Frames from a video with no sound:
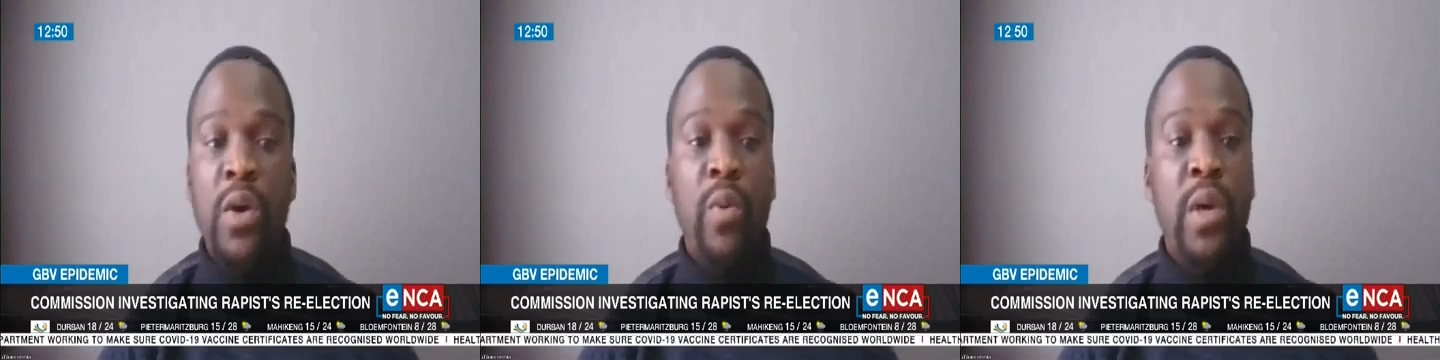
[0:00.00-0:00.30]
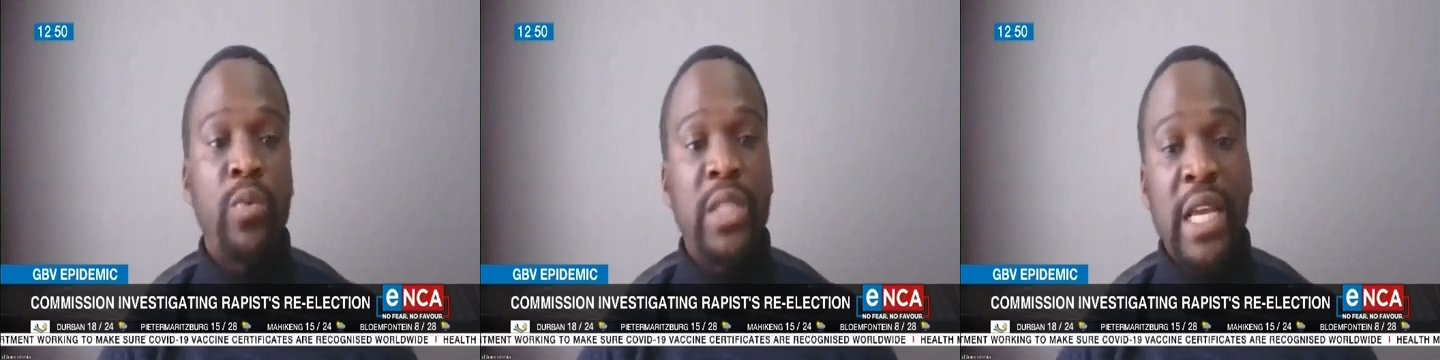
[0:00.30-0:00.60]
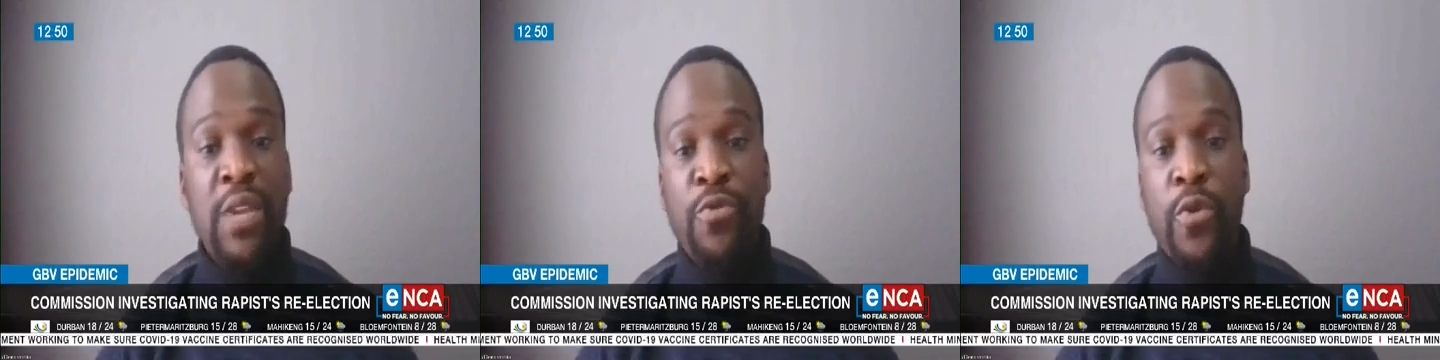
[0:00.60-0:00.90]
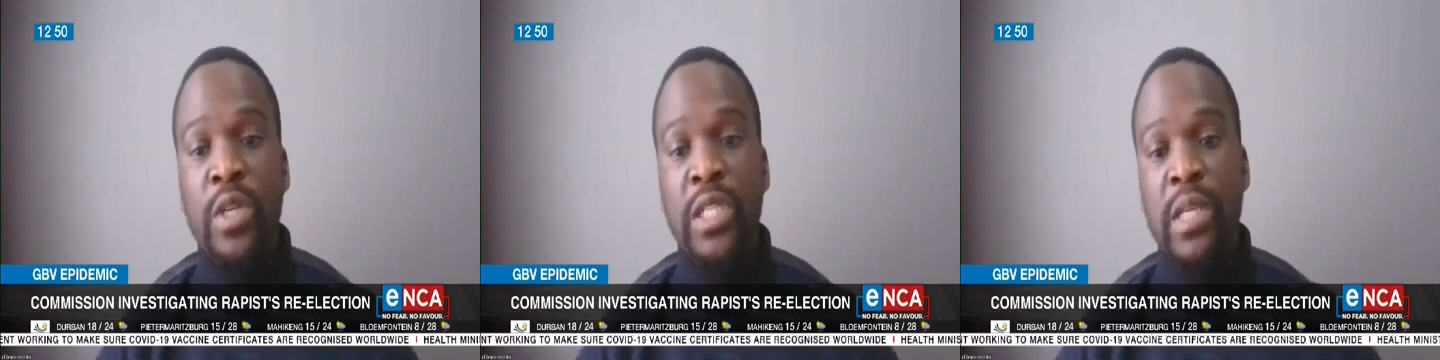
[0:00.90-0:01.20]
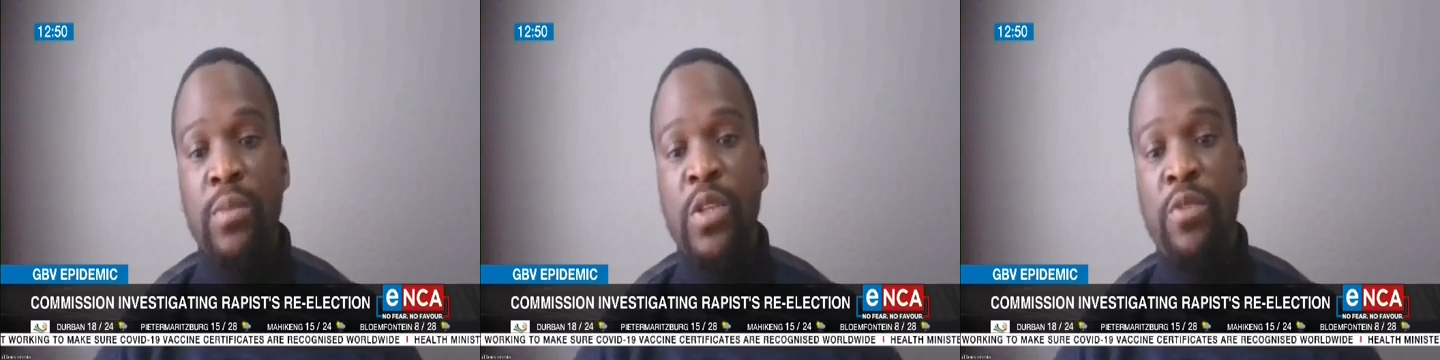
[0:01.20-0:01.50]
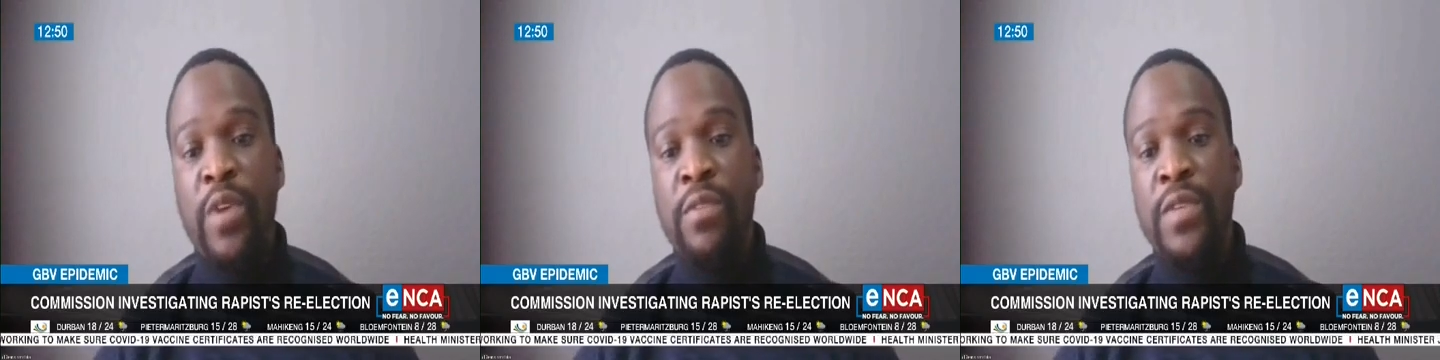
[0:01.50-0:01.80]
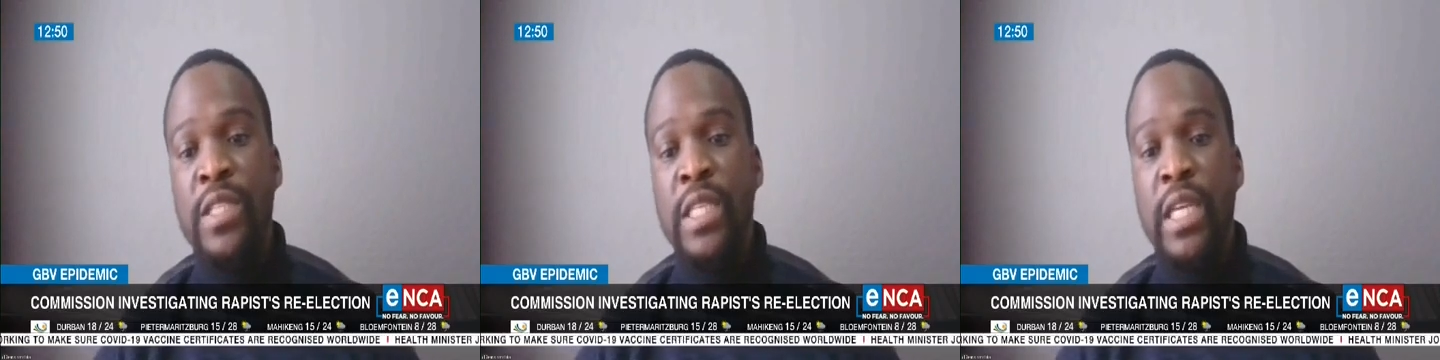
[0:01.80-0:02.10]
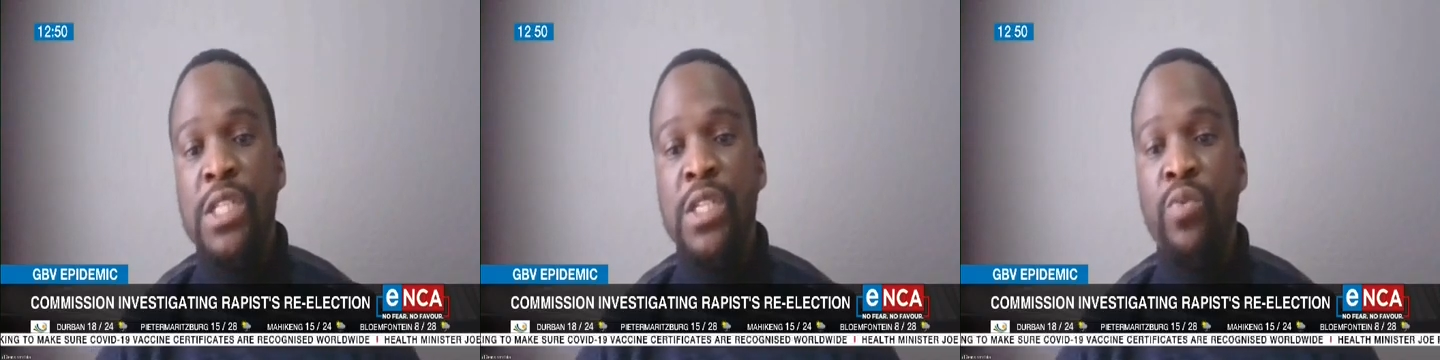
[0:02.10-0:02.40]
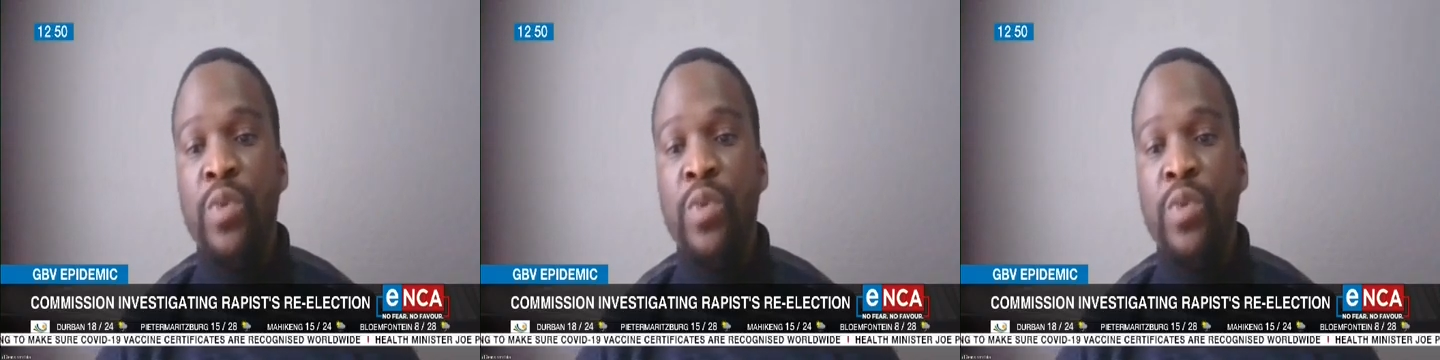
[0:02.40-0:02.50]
What will then follow in terms of our investigation,